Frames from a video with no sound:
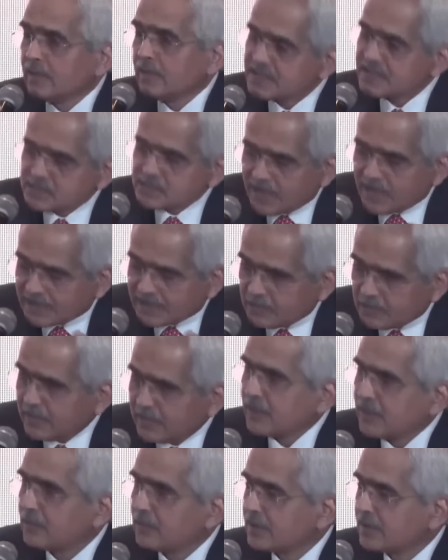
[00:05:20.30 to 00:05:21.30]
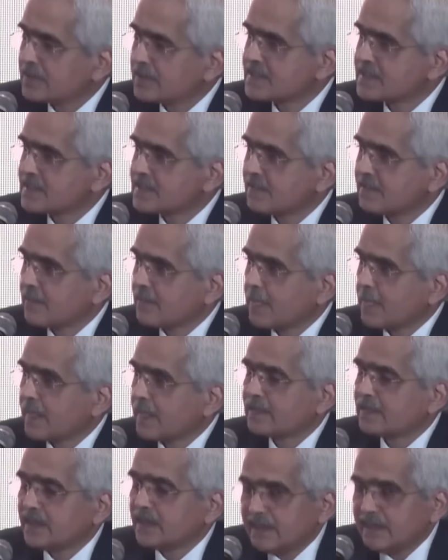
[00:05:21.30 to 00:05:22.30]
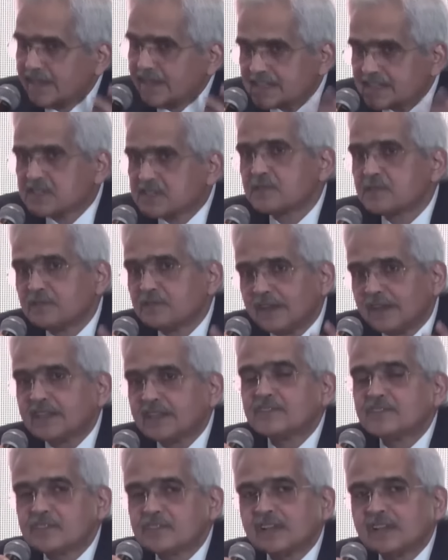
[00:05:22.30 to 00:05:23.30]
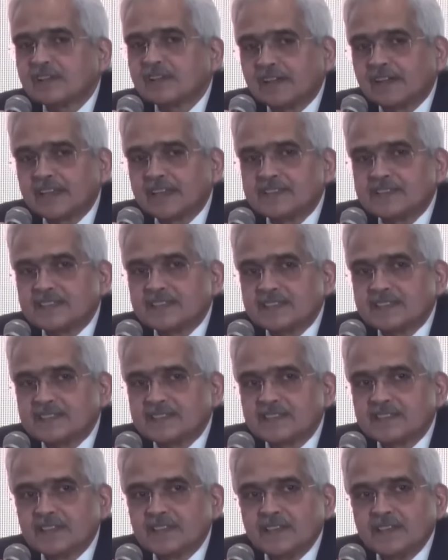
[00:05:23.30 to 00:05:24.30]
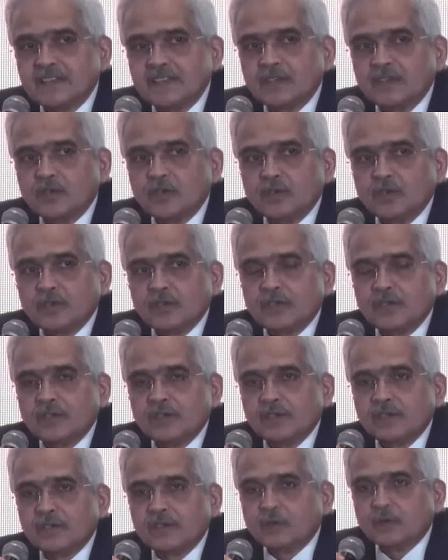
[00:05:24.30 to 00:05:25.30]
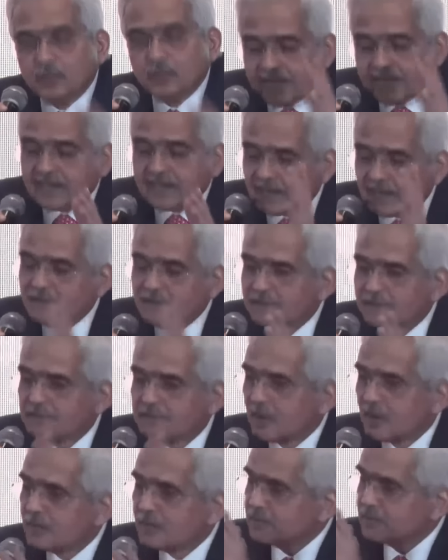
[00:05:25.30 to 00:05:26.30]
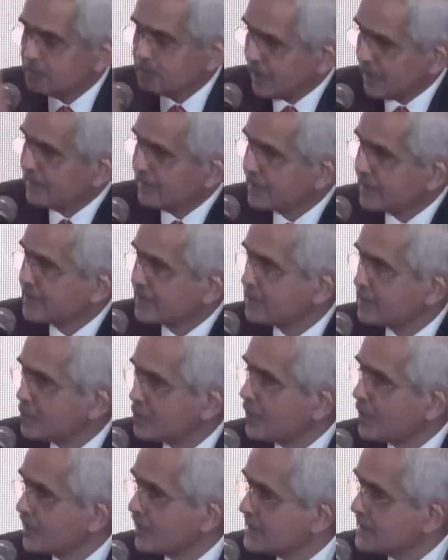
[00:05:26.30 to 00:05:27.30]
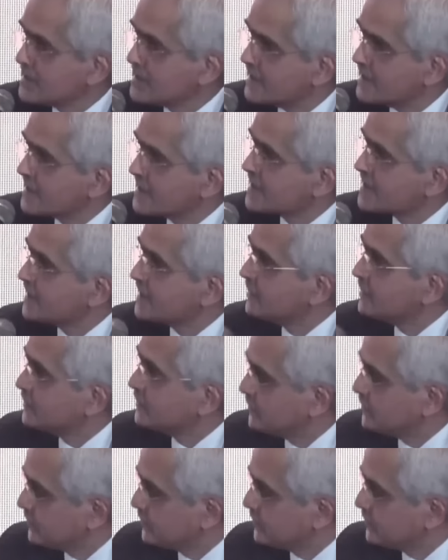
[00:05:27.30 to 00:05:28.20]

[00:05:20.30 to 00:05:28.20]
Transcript: please mark my words, the next financial crisis will come from private cryptocurrencies.